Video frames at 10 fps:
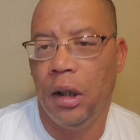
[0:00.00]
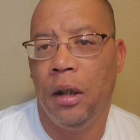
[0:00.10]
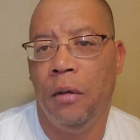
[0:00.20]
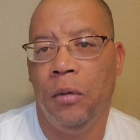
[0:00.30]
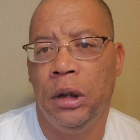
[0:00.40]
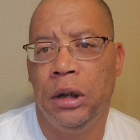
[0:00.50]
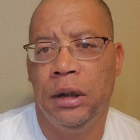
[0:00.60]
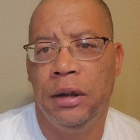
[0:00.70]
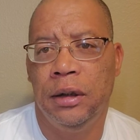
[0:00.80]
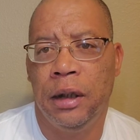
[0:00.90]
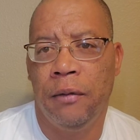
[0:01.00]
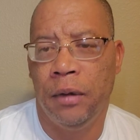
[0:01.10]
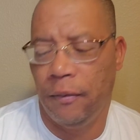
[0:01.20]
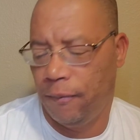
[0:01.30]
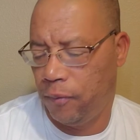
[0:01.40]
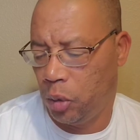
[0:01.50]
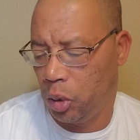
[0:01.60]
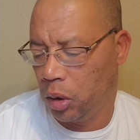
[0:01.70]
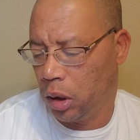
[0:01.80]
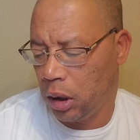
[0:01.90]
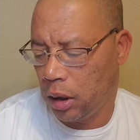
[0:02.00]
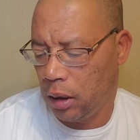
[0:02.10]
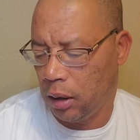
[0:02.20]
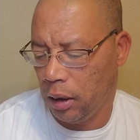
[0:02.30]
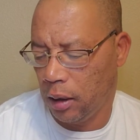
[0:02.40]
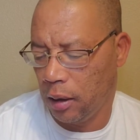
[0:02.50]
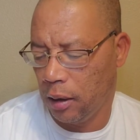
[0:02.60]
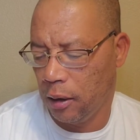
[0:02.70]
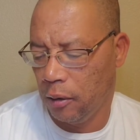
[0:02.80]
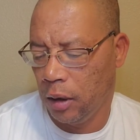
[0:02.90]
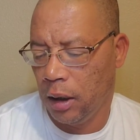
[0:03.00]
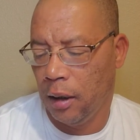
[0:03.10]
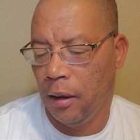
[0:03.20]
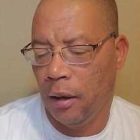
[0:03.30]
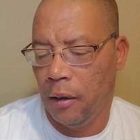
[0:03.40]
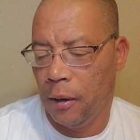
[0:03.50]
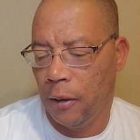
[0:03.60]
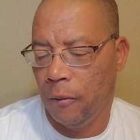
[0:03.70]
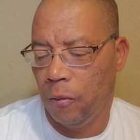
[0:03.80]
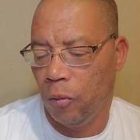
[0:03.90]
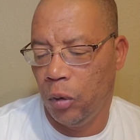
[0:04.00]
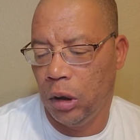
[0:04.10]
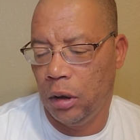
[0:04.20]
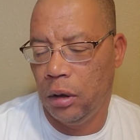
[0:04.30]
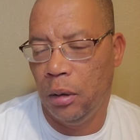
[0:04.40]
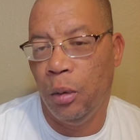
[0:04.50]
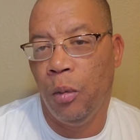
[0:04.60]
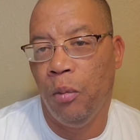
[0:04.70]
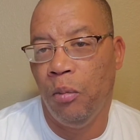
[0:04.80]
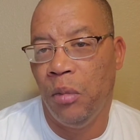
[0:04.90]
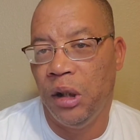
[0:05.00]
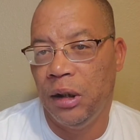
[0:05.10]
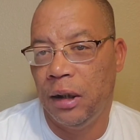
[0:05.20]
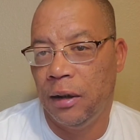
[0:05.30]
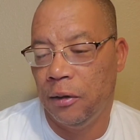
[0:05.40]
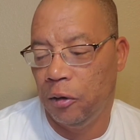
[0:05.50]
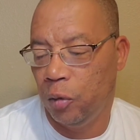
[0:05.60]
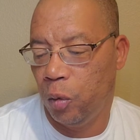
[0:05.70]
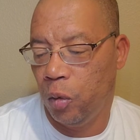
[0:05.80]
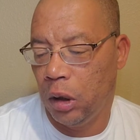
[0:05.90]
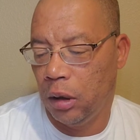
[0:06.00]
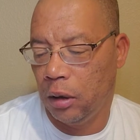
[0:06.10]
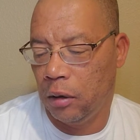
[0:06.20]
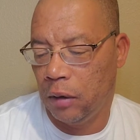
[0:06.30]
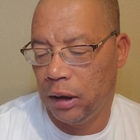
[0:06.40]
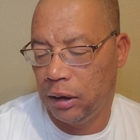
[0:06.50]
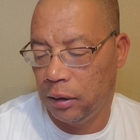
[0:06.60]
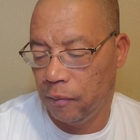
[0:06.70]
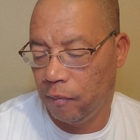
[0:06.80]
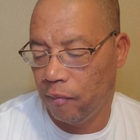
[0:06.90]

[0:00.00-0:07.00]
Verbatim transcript: uh, which is seven and four. Uh, with Michigan's win, correction,